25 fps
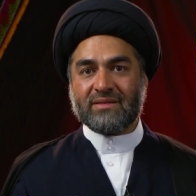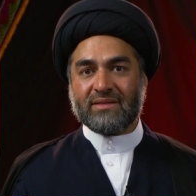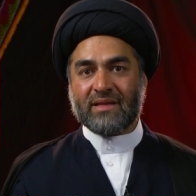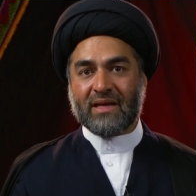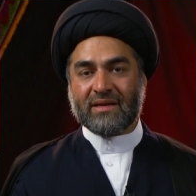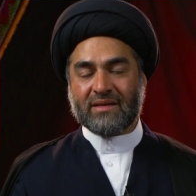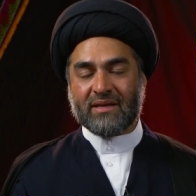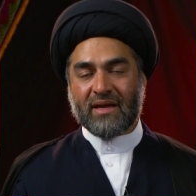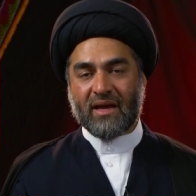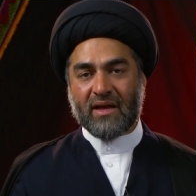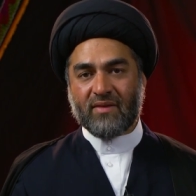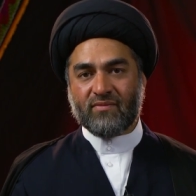
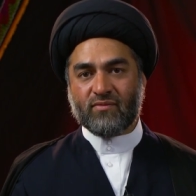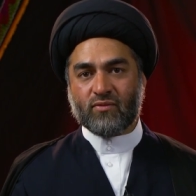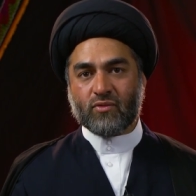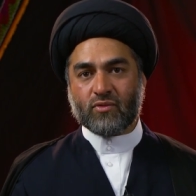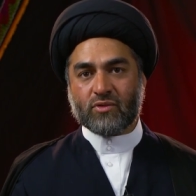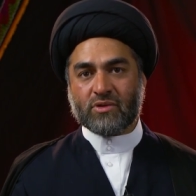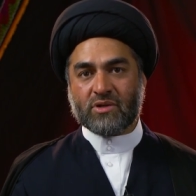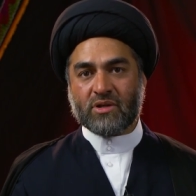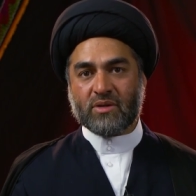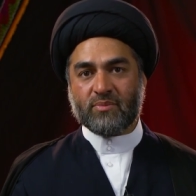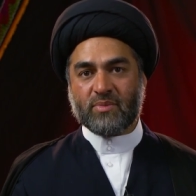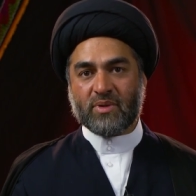that have
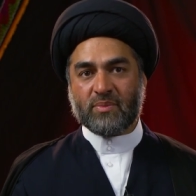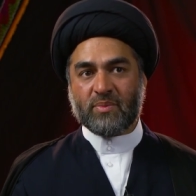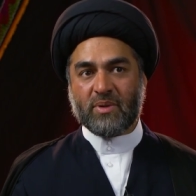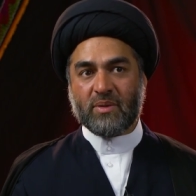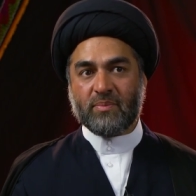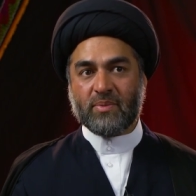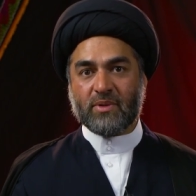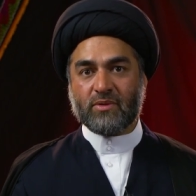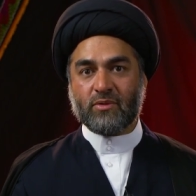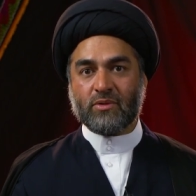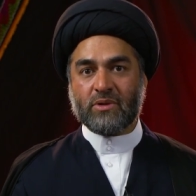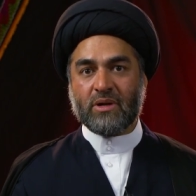water, but
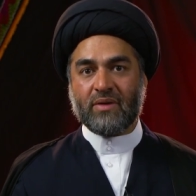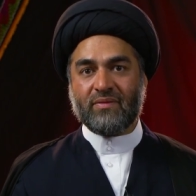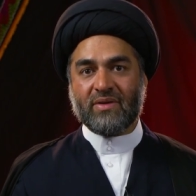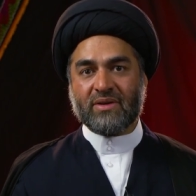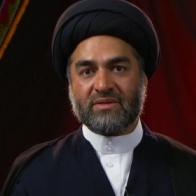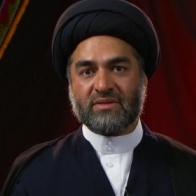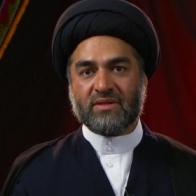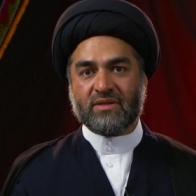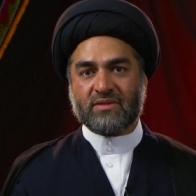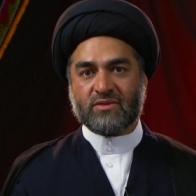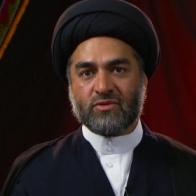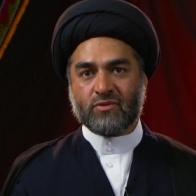people don't have
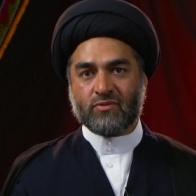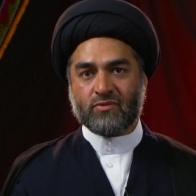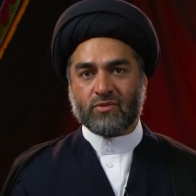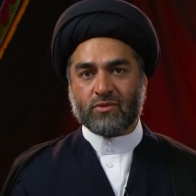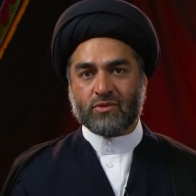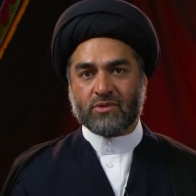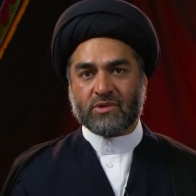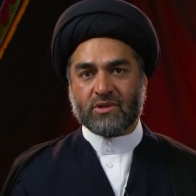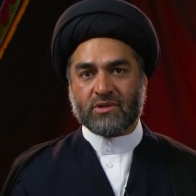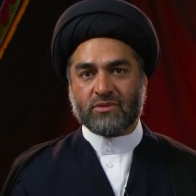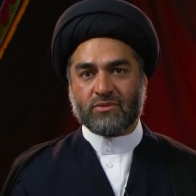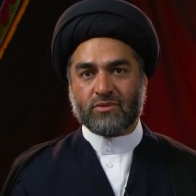access to
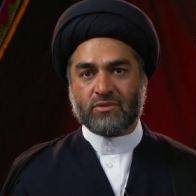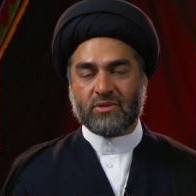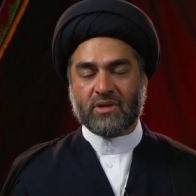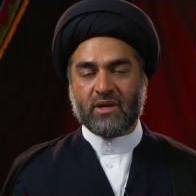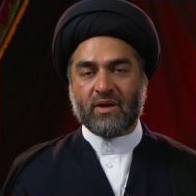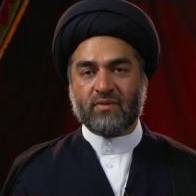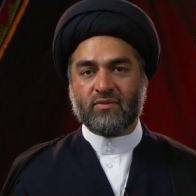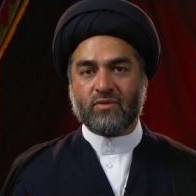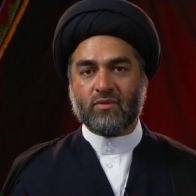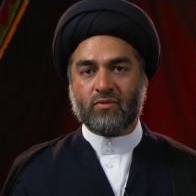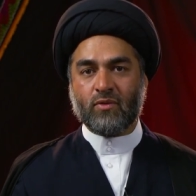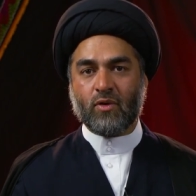water, so they
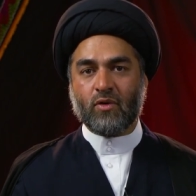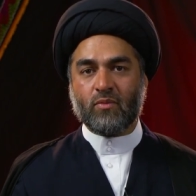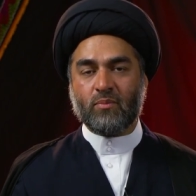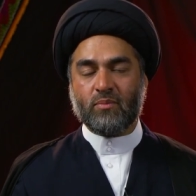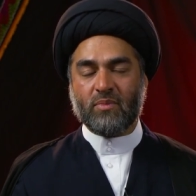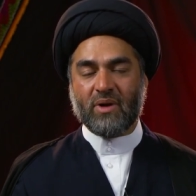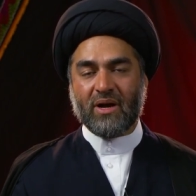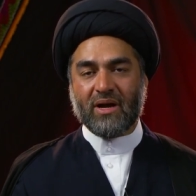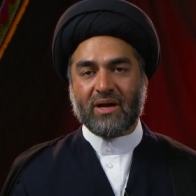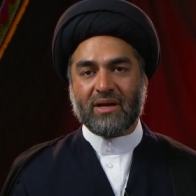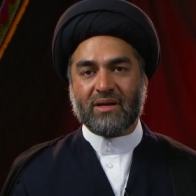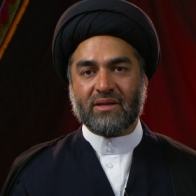have to walk
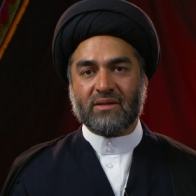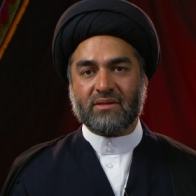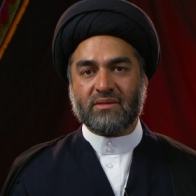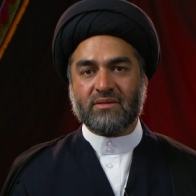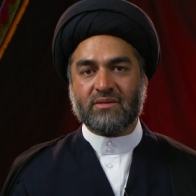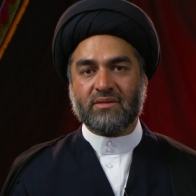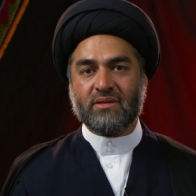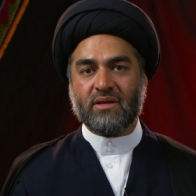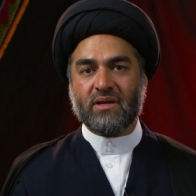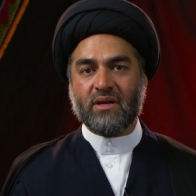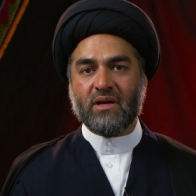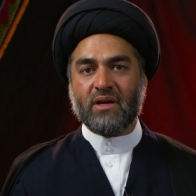
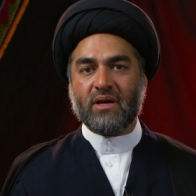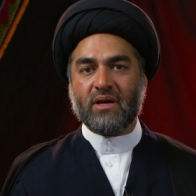miles